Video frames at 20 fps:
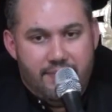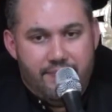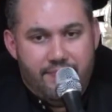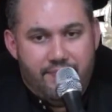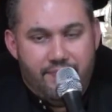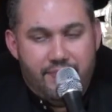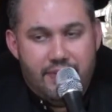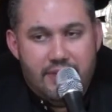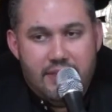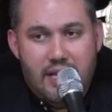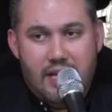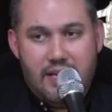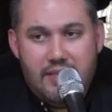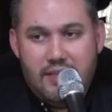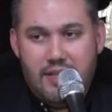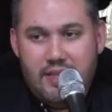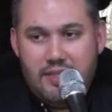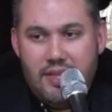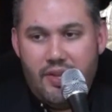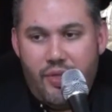Yahya
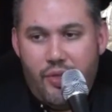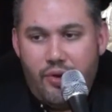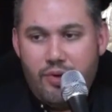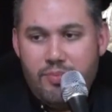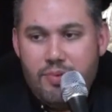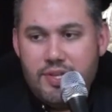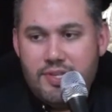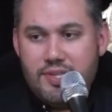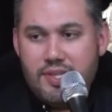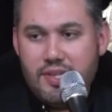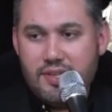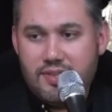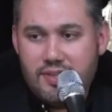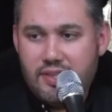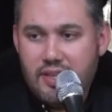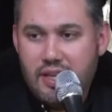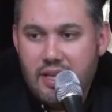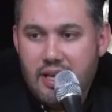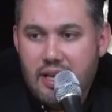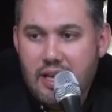Yathribi says,
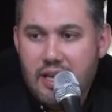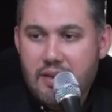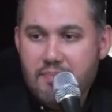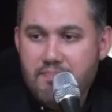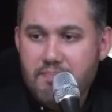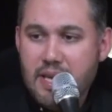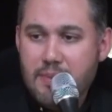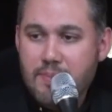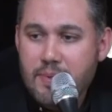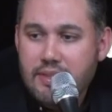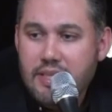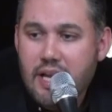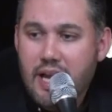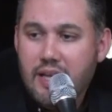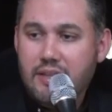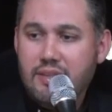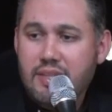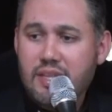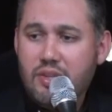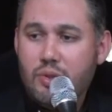maybe the
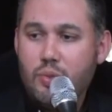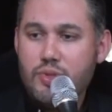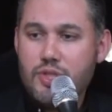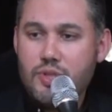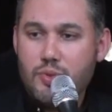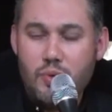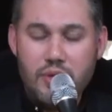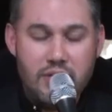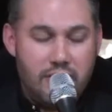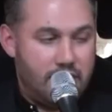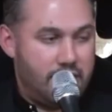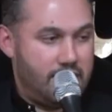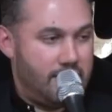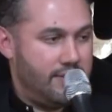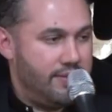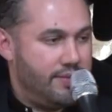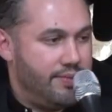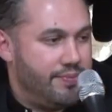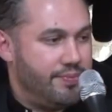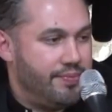hadith was weak.
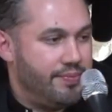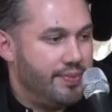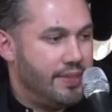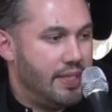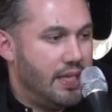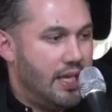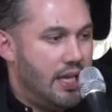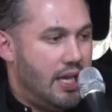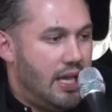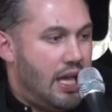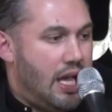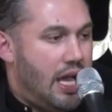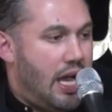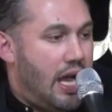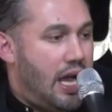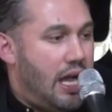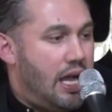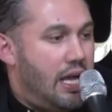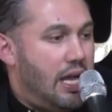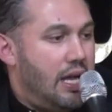
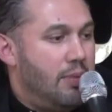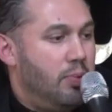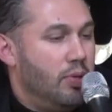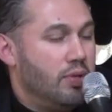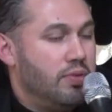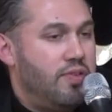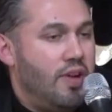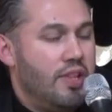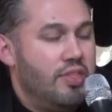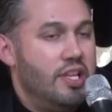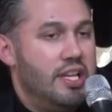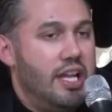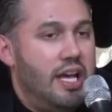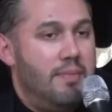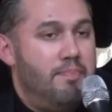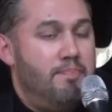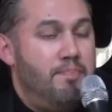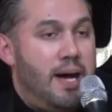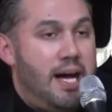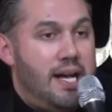Abul Fadl
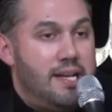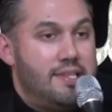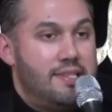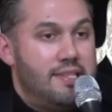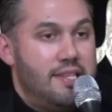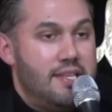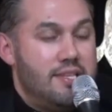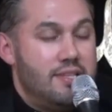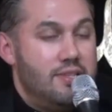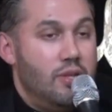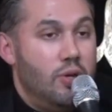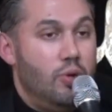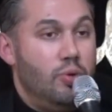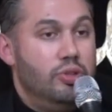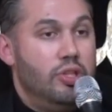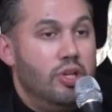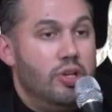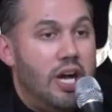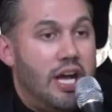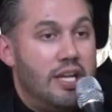Abbas says, no,
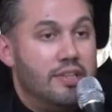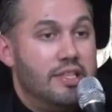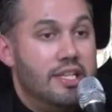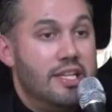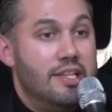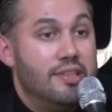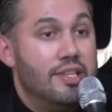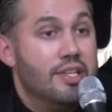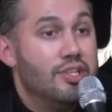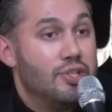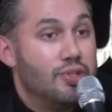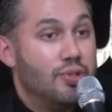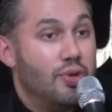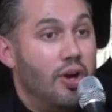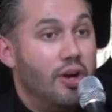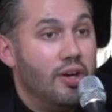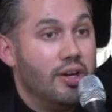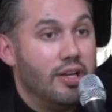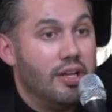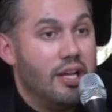the hadith is
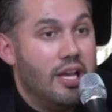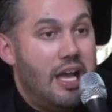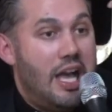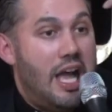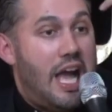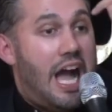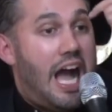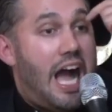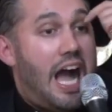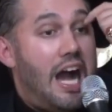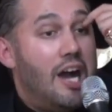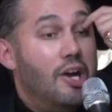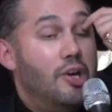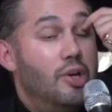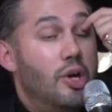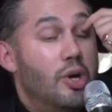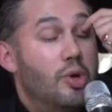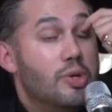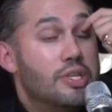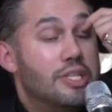strong.
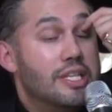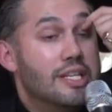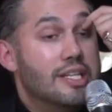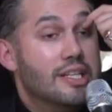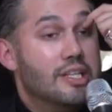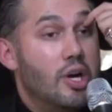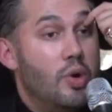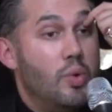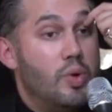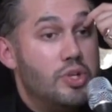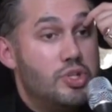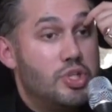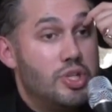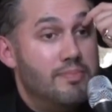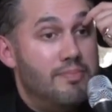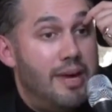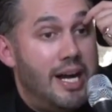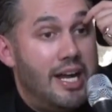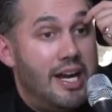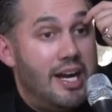Arrow did go into
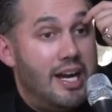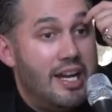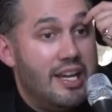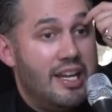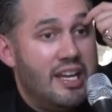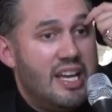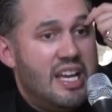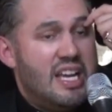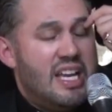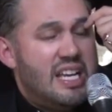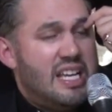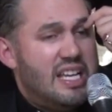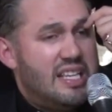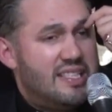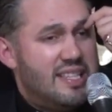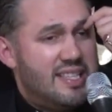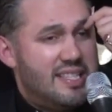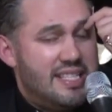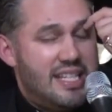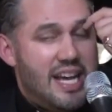my eye. He
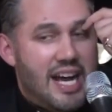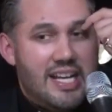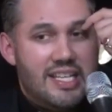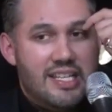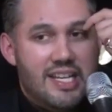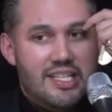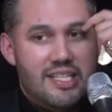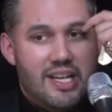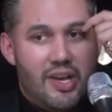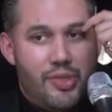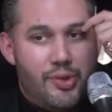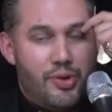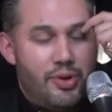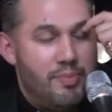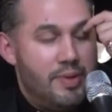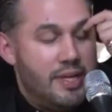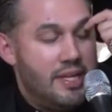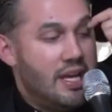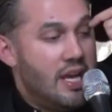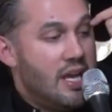says, Yahya
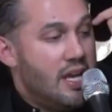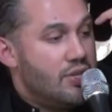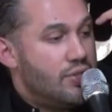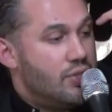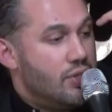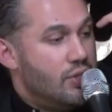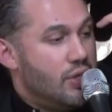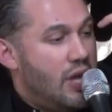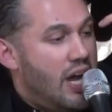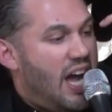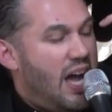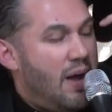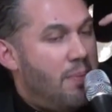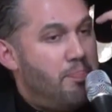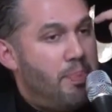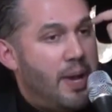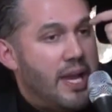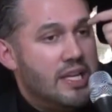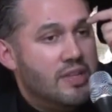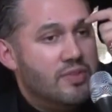Yathribi, do you know how
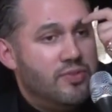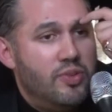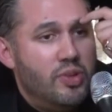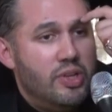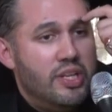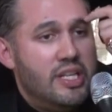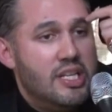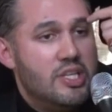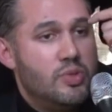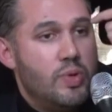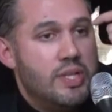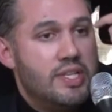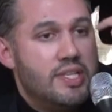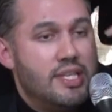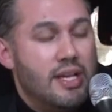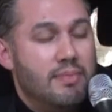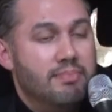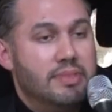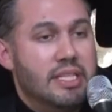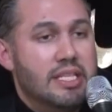painful it is when
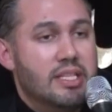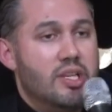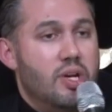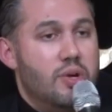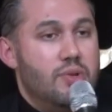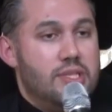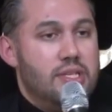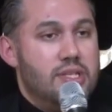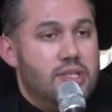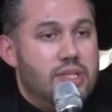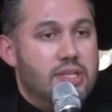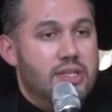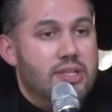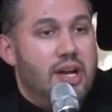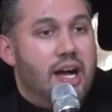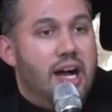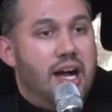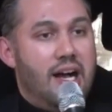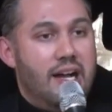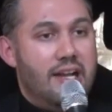something goes into your
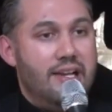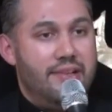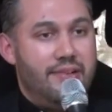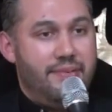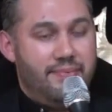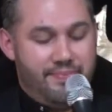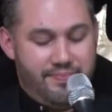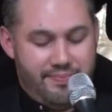eye?